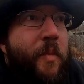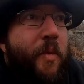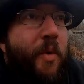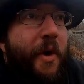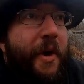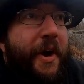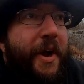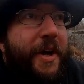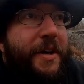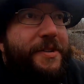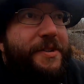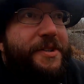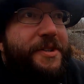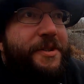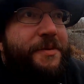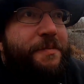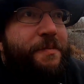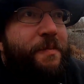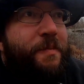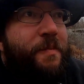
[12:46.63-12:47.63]
What
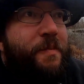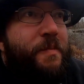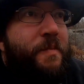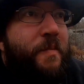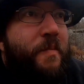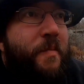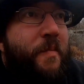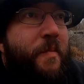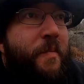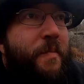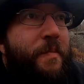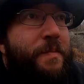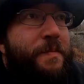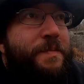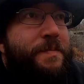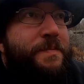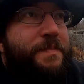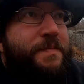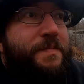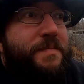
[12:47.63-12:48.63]
else?
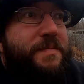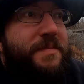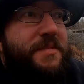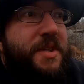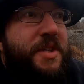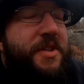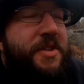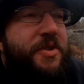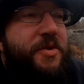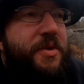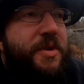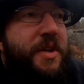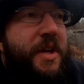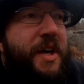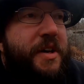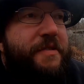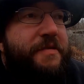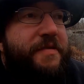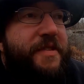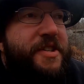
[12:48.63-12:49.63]
Didn't do a
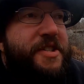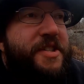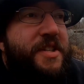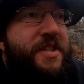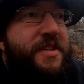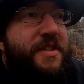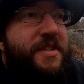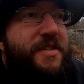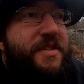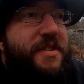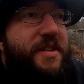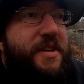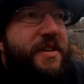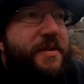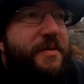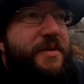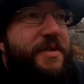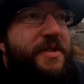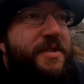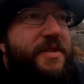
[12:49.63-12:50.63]
lot of fishing this
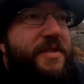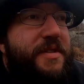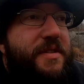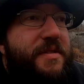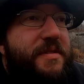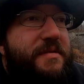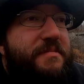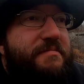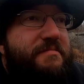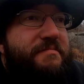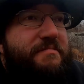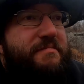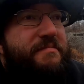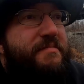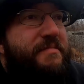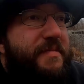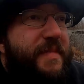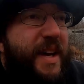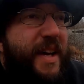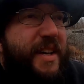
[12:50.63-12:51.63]
year, which is, I
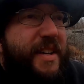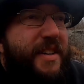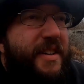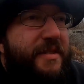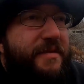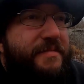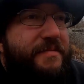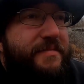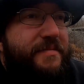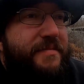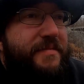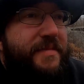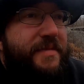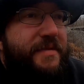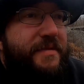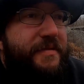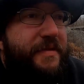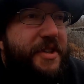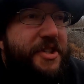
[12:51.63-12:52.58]
don't know.